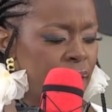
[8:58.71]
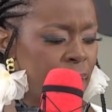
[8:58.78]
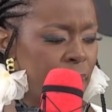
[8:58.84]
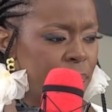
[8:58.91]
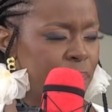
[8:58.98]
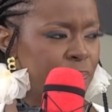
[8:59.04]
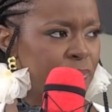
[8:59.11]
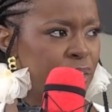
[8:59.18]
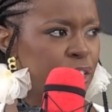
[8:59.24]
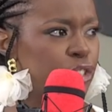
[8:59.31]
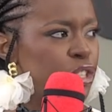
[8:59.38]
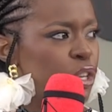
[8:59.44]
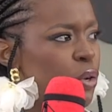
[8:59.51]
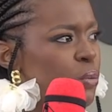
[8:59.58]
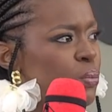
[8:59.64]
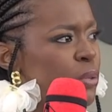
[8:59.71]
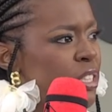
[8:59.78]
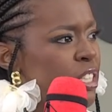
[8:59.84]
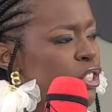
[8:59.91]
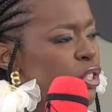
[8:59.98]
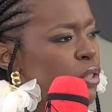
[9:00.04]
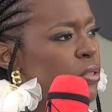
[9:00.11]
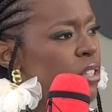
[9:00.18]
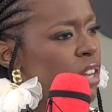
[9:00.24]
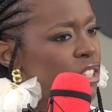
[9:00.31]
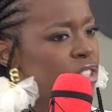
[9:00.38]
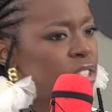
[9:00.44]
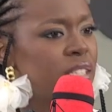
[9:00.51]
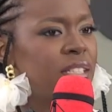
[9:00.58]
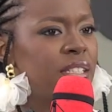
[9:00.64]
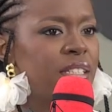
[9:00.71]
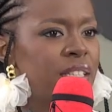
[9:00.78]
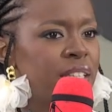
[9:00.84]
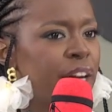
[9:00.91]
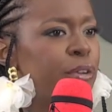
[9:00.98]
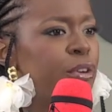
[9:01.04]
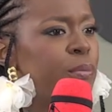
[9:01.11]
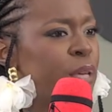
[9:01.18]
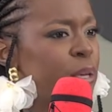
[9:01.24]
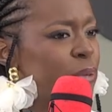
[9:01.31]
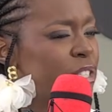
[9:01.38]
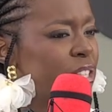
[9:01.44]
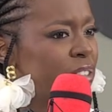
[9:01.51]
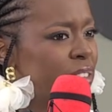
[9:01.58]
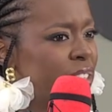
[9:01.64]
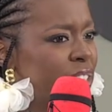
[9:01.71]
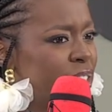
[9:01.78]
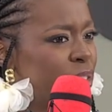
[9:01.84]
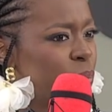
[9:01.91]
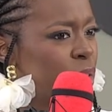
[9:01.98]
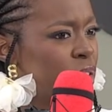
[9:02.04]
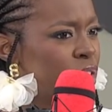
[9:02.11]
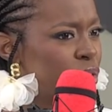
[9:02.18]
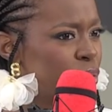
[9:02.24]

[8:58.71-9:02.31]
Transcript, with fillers: Um, the show really shows not just Nairobi, which I think is what is